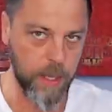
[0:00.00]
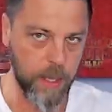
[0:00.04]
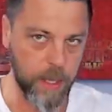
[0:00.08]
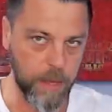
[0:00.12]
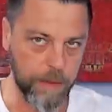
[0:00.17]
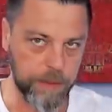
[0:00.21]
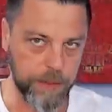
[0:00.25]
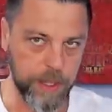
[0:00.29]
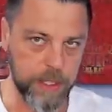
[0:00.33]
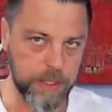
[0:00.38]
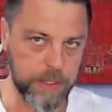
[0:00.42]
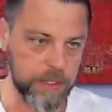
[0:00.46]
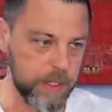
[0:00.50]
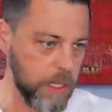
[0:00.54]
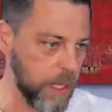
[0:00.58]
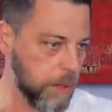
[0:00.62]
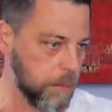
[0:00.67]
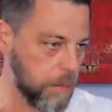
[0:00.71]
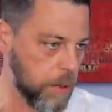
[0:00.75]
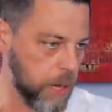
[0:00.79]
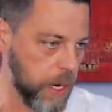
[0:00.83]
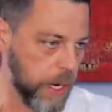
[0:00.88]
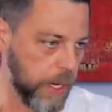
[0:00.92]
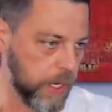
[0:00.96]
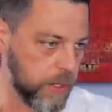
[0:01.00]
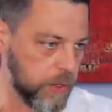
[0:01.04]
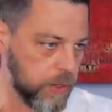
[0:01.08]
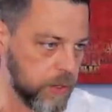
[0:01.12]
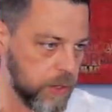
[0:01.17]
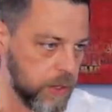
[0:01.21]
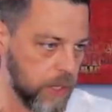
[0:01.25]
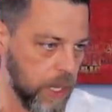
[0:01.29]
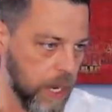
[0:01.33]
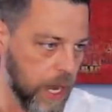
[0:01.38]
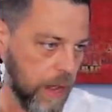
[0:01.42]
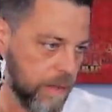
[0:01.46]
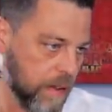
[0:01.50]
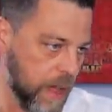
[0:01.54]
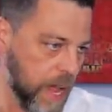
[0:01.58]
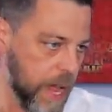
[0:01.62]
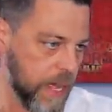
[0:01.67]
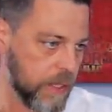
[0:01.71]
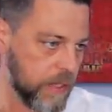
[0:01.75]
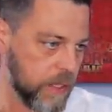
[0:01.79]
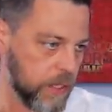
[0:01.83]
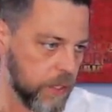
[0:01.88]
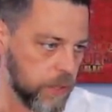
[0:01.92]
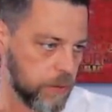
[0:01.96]
If this thing breaks, and I've
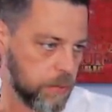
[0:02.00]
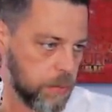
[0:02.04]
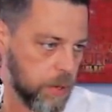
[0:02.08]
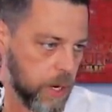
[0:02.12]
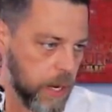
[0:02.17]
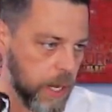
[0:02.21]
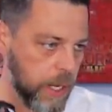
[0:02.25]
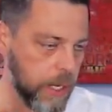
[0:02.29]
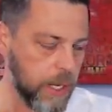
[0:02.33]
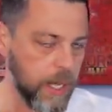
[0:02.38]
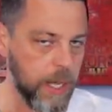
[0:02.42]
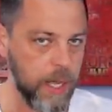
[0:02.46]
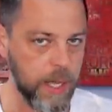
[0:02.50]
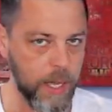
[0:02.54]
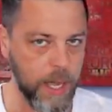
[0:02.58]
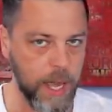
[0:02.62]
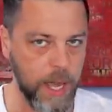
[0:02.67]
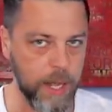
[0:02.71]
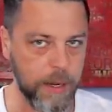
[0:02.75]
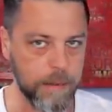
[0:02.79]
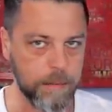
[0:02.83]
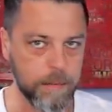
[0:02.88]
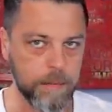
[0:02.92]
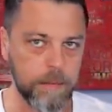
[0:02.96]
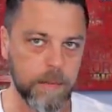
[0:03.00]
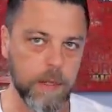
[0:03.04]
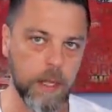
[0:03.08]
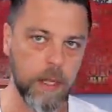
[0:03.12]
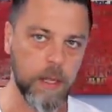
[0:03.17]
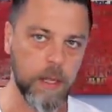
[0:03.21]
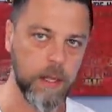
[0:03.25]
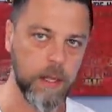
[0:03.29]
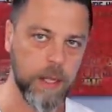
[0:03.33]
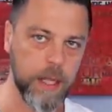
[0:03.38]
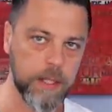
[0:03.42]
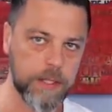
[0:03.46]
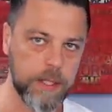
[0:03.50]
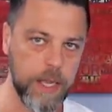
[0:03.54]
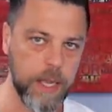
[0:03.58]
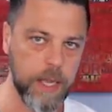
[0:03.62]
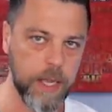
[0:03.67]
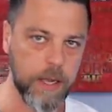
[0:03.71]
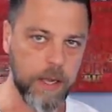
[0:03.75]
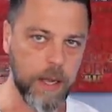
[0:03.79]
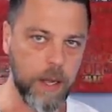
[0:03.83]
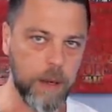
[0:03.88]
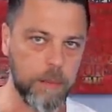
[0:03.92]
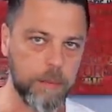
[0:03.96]
had these break, again, it's a
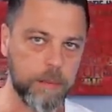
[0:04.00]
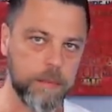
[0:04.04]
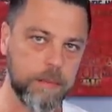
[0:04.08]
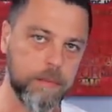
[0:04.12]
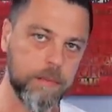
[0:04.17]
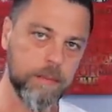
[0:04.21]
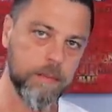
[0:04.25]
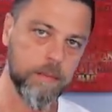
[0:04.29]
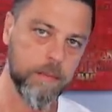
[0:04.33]
hiccup.